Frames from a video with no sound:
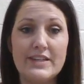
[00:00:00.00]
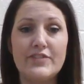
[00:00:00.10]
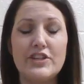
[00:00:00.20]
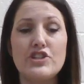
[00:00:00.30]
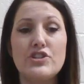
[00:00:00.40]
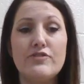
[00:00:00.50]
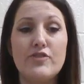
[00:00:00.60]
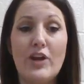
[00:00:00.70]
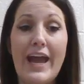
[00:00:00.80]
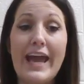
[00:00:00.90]
the definition
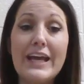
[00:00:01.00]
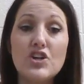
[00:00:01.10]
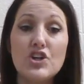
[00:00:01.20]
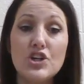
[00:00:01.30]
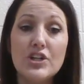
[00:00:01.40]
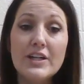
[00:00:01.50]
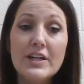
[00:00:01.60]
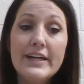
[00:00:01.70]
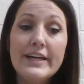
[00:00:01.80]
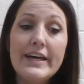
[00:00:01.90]
for angle.
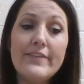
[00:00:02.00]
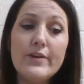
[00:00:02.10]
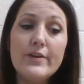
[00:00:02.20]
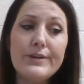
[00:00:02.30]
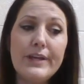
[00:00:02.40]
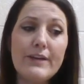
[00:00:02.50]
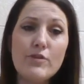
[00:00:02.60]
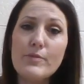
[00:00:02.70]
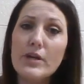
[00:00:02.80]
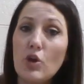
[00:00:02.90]
And then when
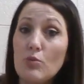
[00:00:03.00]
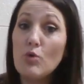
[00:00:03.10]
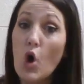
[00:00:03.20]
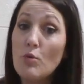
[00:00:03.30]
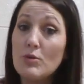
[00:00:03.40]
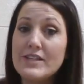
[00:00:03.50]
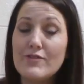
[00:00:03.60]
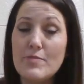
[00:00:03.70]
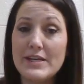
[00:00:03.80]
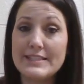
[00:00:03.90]
everybody or almost
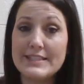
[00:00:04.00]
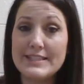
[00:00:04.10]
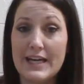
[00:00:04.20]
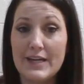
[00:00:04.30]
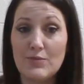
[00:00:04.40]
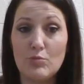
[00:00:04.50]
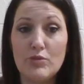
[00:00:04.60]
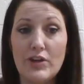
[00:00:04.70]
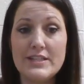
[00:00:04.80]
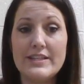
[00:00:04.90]
everybody is done, we'll
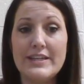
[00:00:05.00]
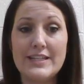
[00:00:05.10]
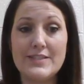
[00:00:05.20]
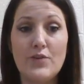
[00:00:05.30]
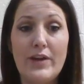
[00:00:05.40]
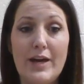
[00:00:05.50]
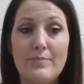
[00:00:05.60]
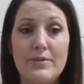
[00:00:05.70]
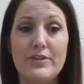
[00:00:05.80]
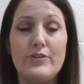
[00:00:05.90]
move on to the next
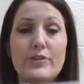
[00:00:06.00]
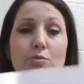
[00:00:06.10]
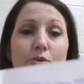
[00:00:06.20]
vocabulary